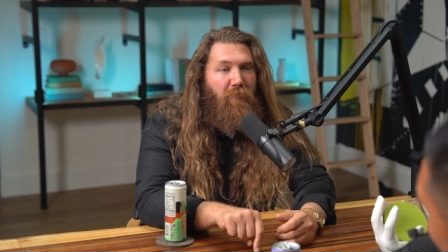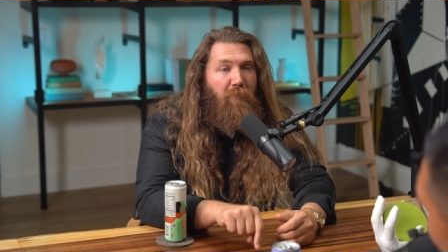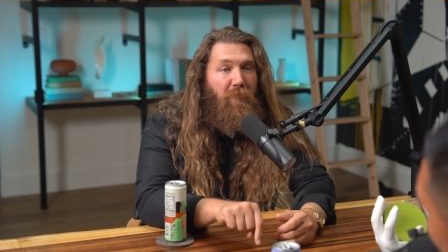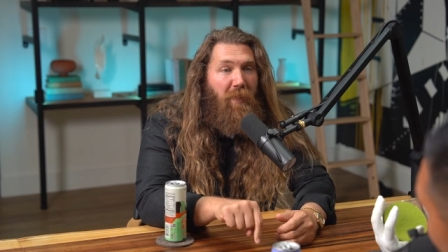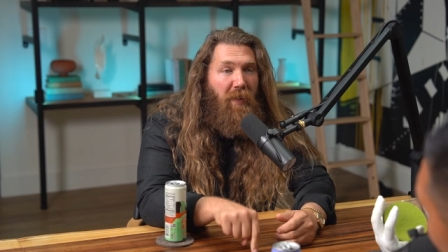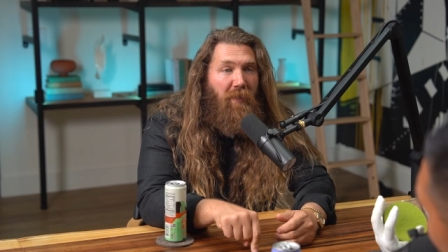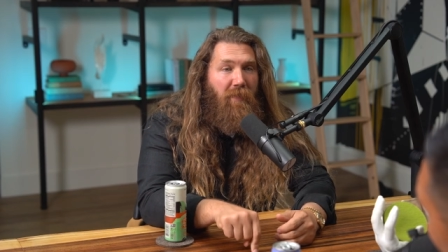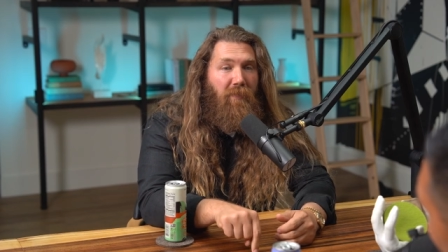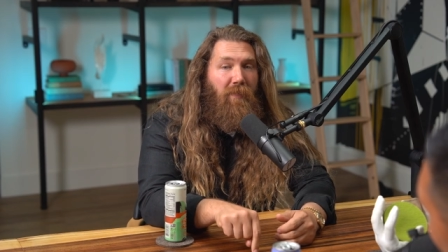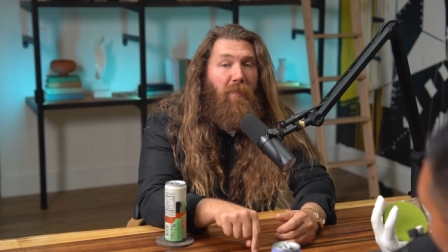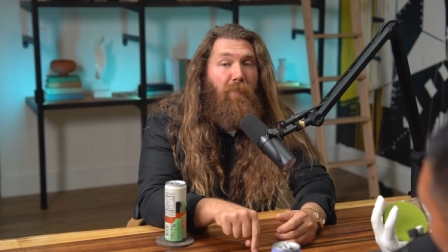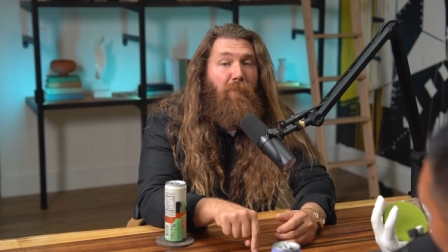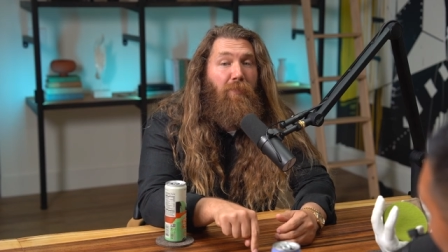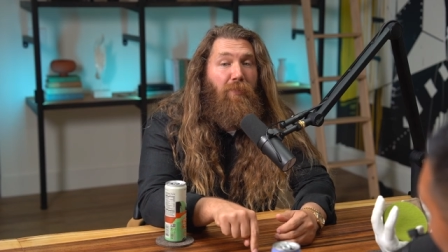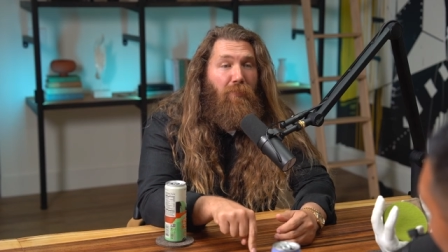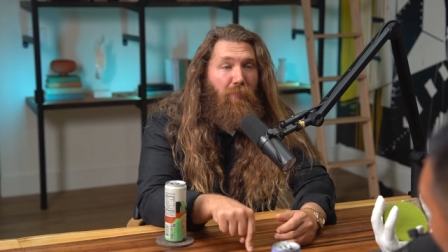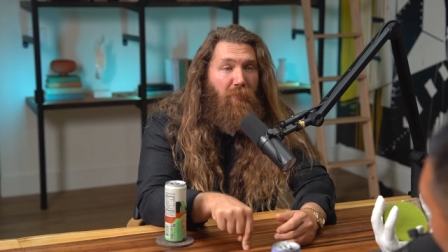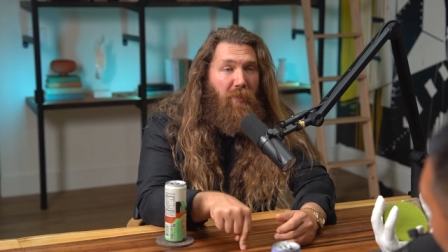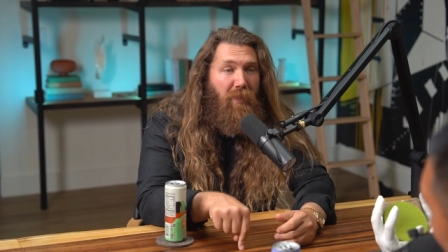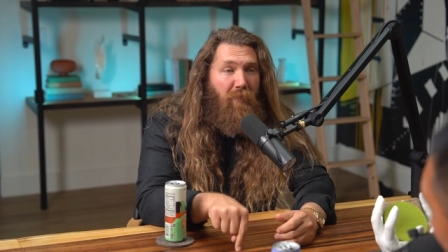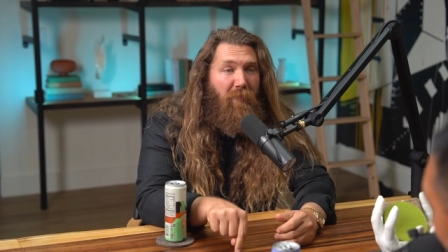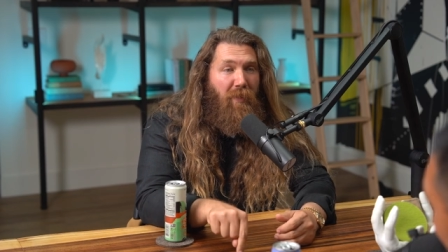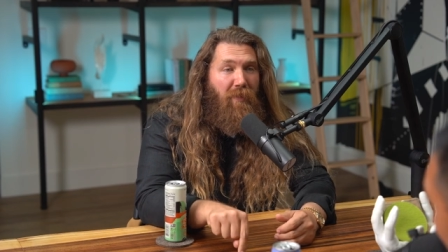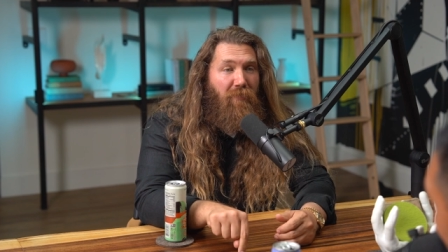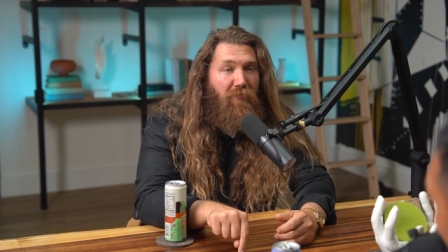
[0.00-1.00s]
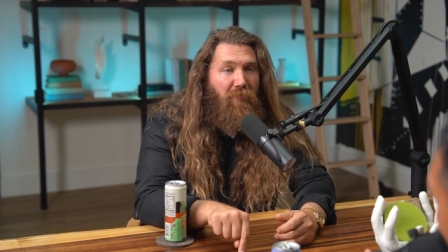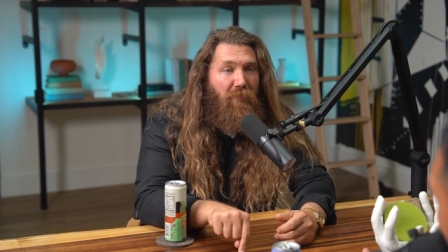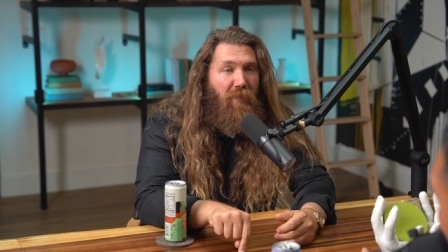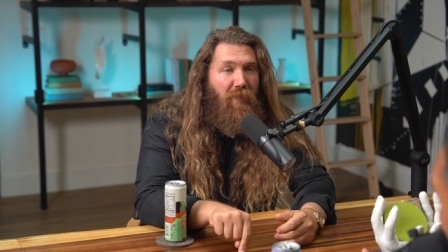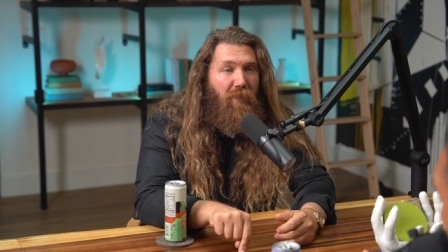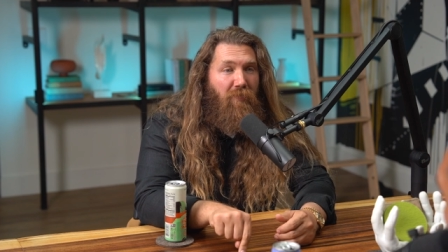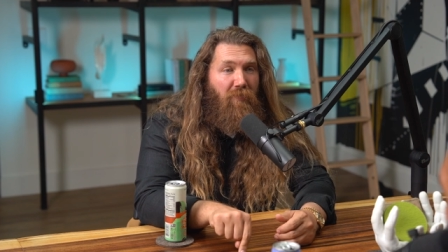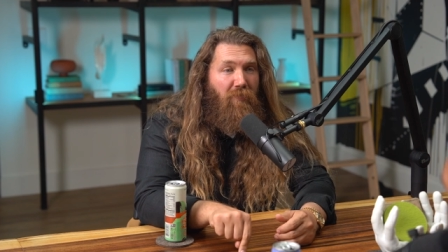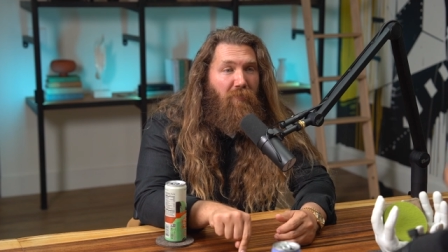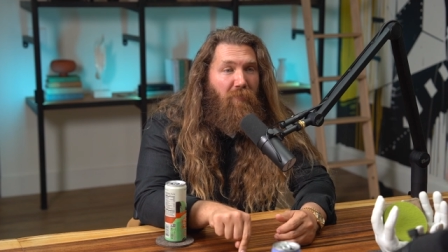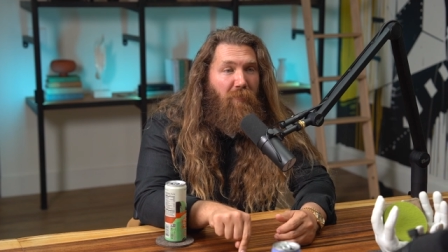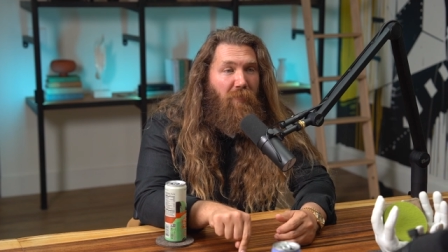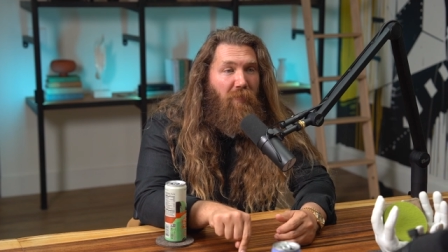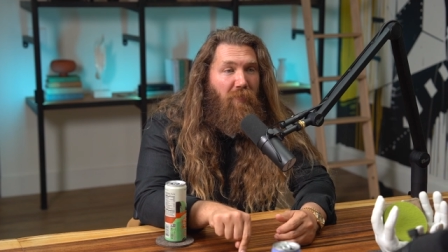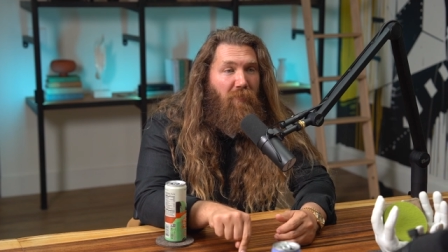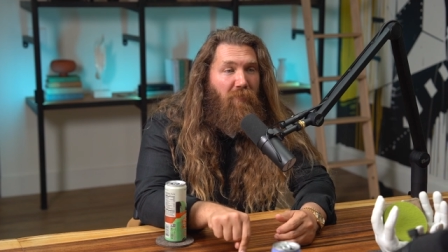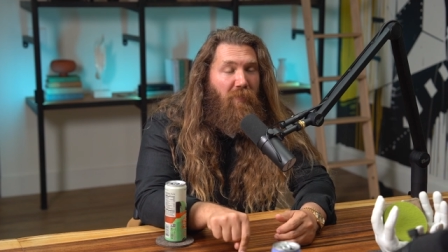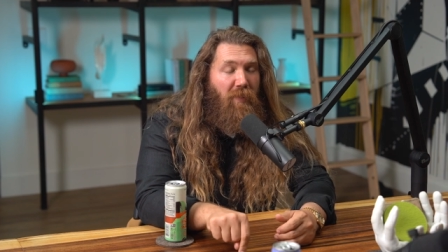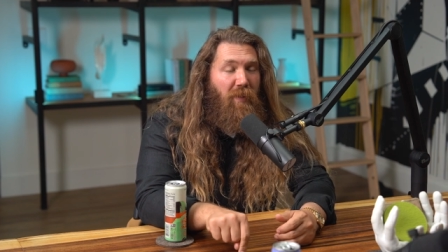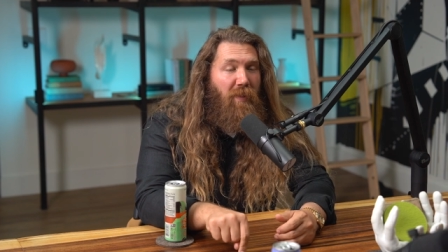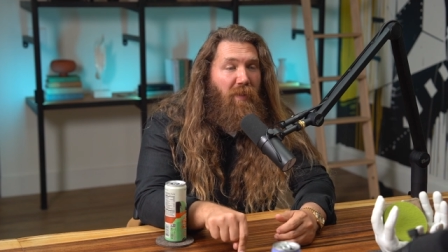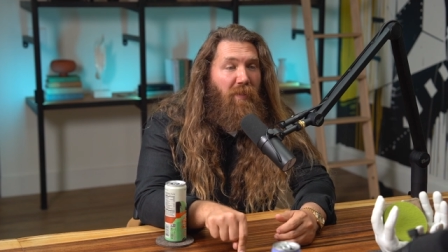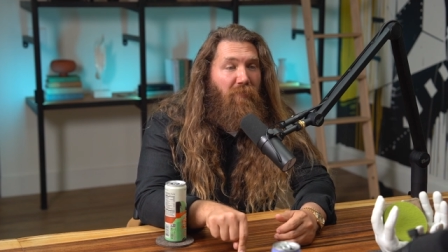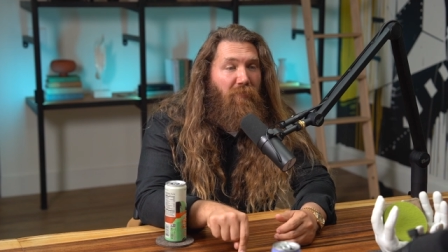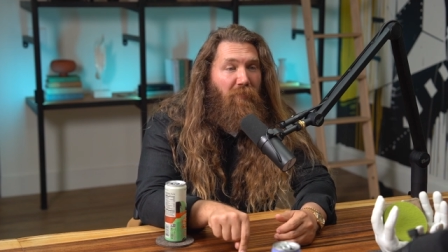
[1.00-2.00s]
picked up three of my friends because
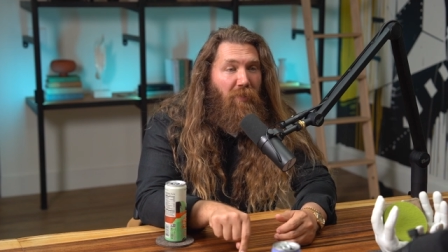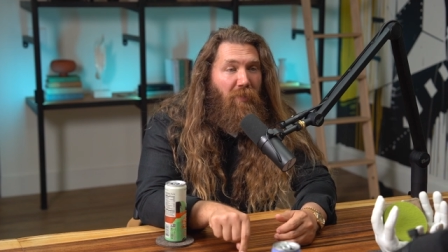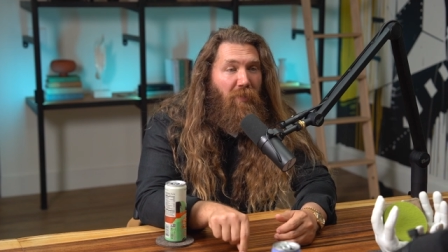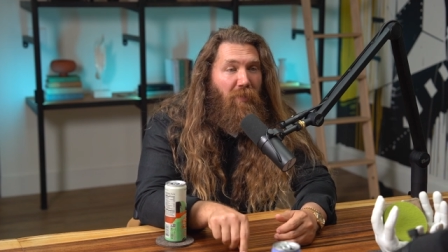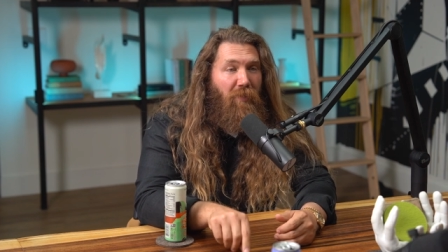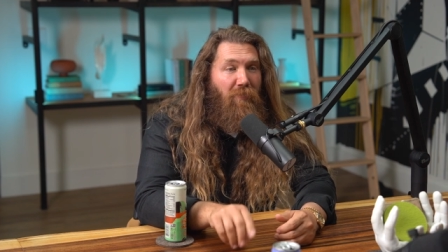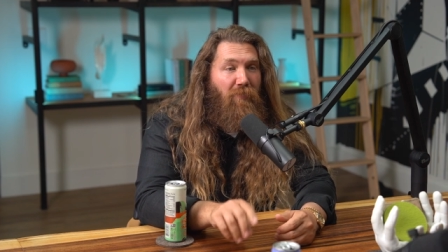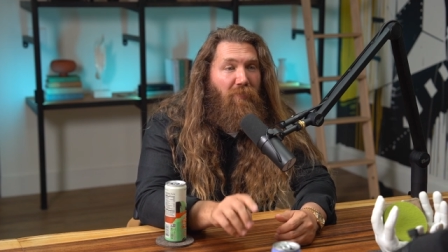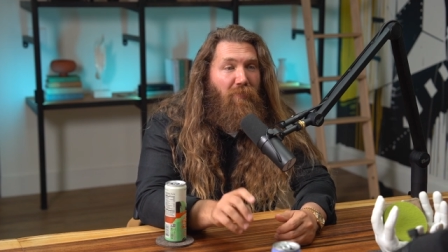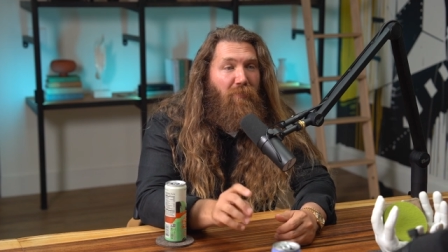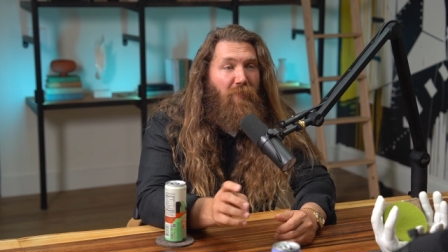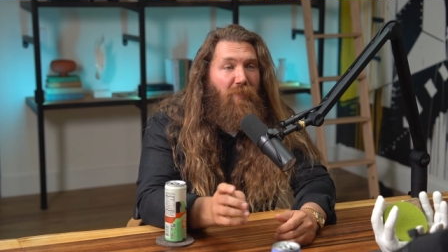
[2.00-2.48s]
they didn't have cars,